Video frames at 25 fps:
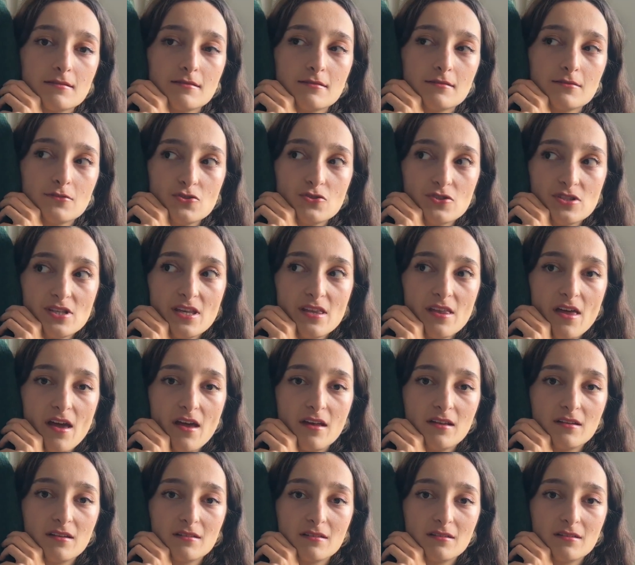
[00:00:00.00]
Do you see that?
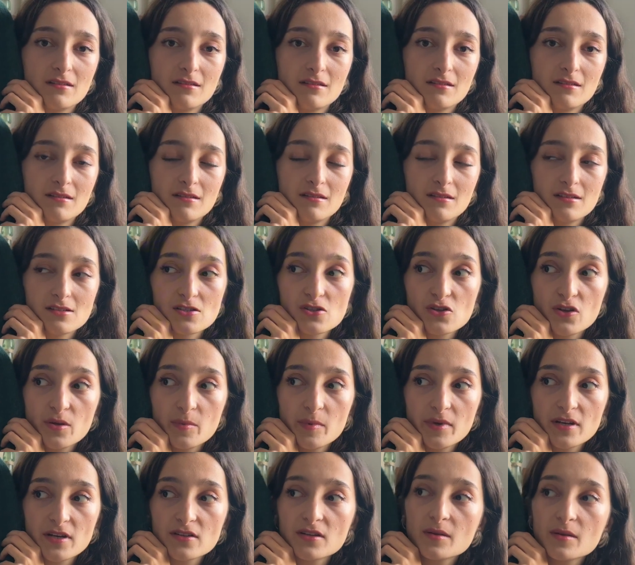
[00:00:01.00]
It's a lot
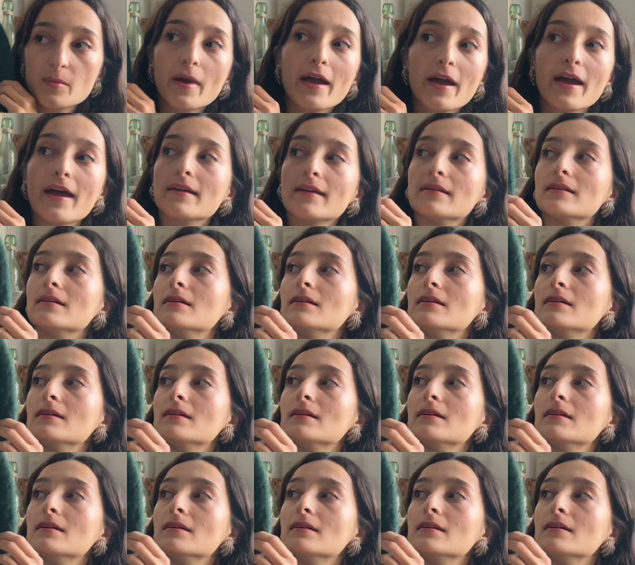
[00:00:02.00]
bigger than my head.